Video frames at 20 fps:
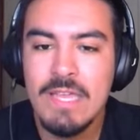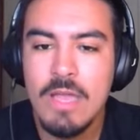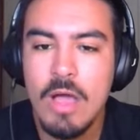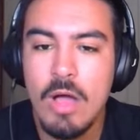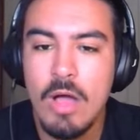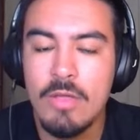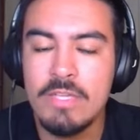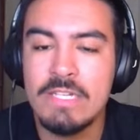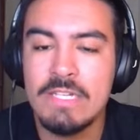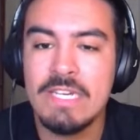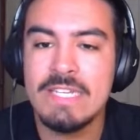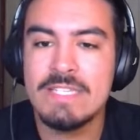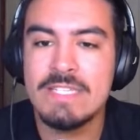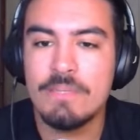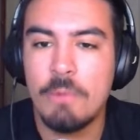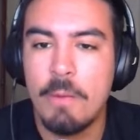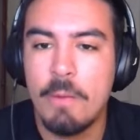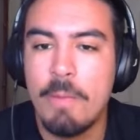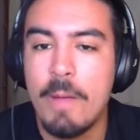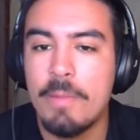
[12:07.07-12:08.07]
All you need is a
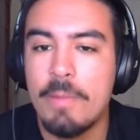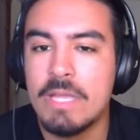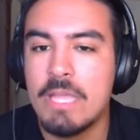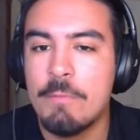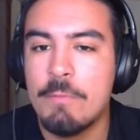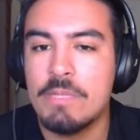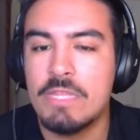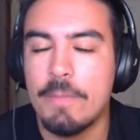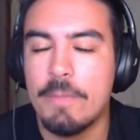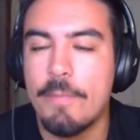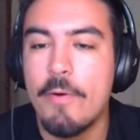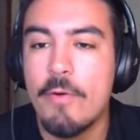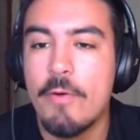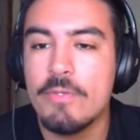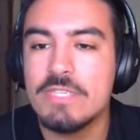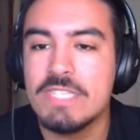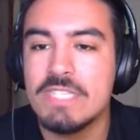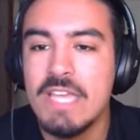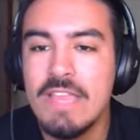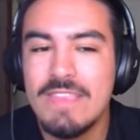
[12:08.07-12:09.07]
Republican with the
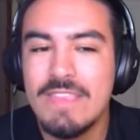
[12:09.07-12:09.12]
pulse